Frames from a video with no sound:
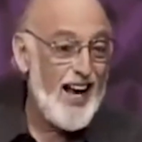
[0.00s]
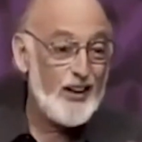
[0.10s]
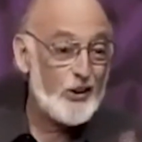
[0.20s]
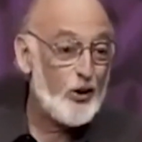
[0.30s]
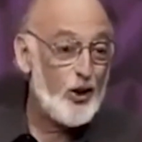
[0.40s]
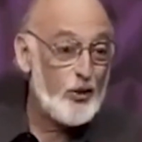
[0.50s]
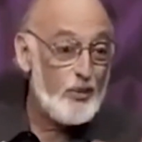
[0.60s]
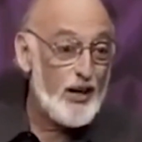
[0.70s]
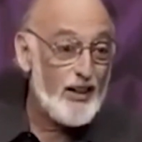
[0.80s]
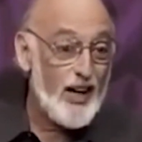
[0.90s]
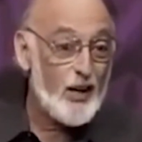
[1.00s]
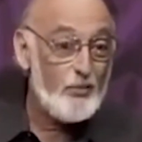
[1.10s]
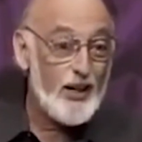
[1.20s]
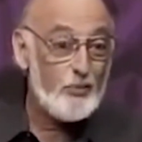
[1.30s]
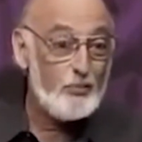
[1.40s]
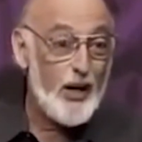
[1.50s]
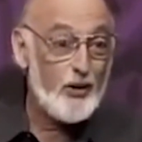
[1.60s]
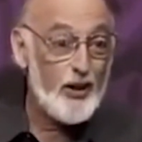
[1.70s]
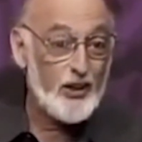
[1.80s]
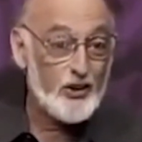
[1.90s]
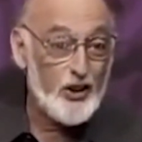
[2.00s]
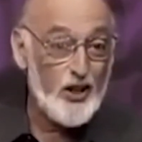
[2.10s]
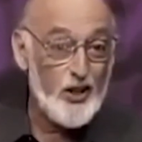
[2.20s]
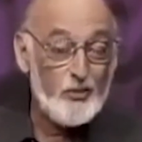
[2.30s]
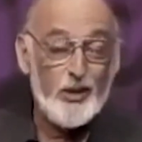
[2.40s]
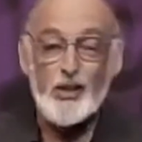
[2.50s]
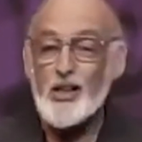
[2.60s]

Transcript: And you talk about how to make it better next time.